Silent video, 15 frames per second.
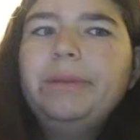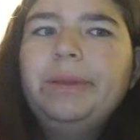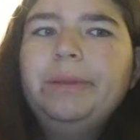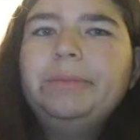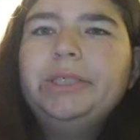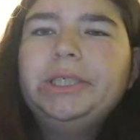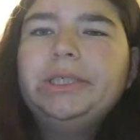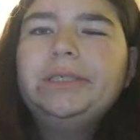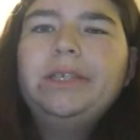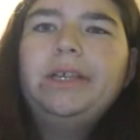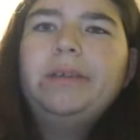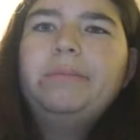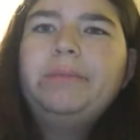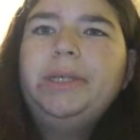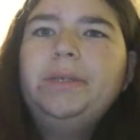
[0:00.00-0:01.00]
I'm just
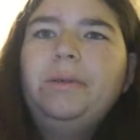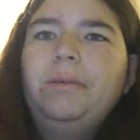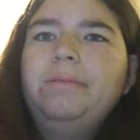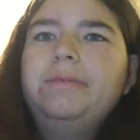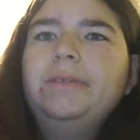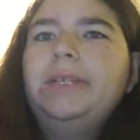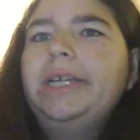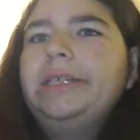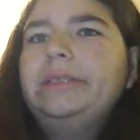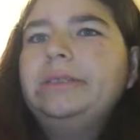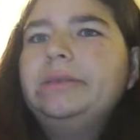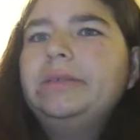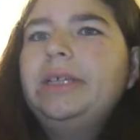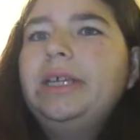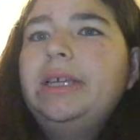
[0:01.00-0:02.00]
being hopeful. I don't know.